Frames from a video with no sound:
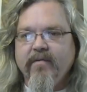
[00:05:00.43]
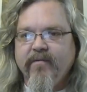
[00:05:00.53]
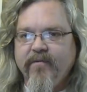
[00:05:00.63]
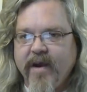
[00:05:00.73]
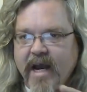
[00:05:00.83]

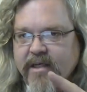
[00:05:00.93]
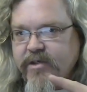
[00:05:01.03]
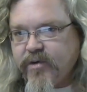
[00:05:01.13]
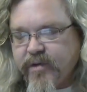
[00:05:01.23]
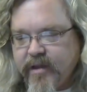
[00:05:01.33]

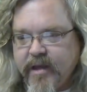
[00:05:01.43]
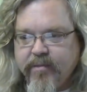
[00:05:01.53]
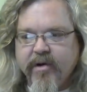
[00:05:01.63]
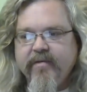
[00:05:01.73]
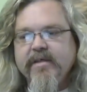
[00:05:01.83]
faster than they
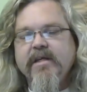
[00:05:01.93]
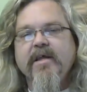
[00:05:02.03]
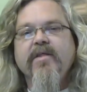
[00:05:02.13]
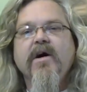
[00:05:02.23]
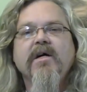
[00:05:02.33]
previously
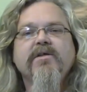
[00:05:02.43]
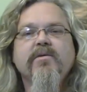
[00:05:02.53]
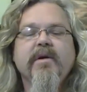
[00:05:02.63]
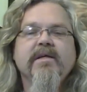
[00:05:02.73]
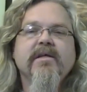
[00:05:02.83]
thought. So
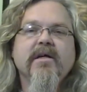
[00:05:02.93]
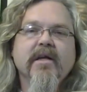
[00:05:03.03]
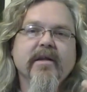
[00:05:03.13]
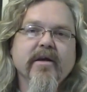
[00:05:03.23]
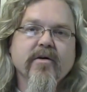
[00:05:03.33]

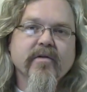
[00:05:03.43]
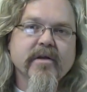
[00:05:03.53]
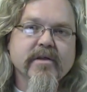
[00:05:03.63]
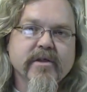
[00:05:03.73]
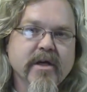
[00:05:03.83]
basically the Earth
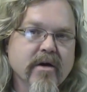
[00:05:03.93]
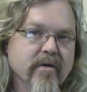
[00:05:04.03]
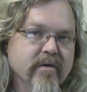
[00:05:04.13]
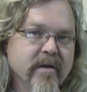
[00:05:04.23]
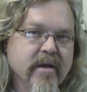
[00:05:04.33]
is
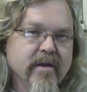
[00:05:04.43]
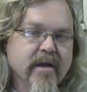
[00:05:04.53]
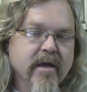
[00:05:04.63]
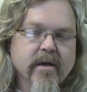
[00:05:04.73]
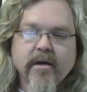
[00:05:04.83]
younger than they
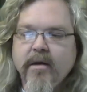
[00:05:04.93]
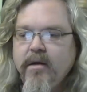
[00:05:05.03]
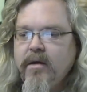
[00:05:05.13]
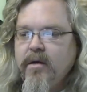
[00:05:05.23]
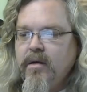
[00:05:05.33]
think.
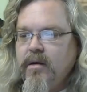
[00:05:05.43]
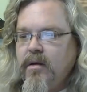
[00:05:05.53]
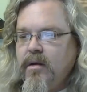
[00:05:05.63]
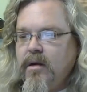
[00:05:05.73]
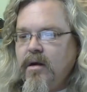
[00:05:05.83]

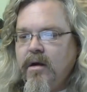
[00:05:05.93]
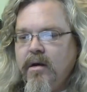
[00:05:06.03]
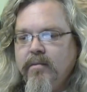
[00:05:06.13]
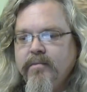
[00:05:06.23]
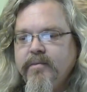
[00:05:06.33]

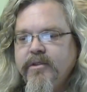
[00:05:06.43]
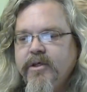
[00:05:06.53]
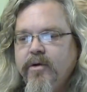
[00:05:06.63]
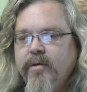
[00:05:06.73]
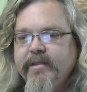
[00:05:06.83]
Um,
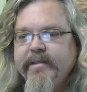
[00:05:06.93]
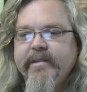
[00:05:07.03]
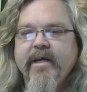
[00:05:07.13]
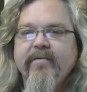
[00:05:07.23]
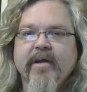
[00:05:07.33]
so it's
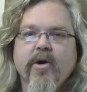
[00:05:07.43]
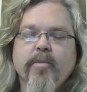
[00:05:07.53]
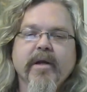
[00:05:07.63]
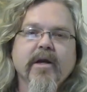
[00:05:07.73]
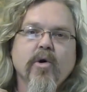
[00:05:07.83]
definitely
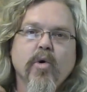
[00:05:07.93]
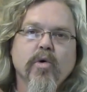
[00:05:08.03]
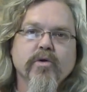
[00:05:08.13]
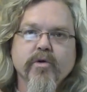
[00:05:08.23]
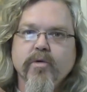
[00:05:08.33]
opening a
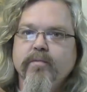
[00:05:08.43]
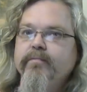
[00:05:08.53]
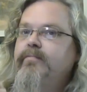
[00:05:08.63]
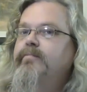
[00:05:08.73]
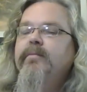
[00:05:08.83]
whole new
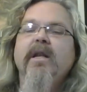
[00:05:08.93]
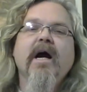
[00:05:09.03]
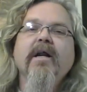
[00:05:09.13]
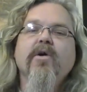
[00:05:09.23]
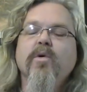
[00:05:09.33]

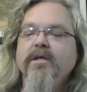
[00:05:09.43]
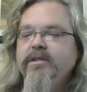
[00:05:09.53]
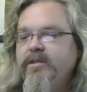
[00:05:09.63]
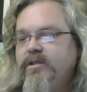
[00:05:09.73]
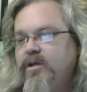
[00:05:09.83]
line of
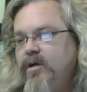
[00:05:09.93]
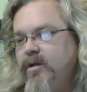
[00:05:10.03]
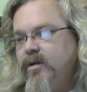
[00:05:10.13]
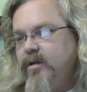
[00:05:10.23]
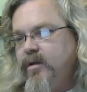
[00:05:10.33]
questions
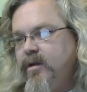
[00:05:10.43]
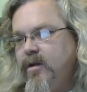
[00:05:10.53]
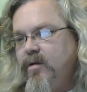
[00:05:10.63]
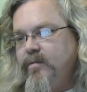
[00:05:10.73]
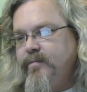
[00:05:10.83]
on, you
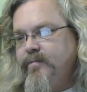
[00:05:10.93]
know,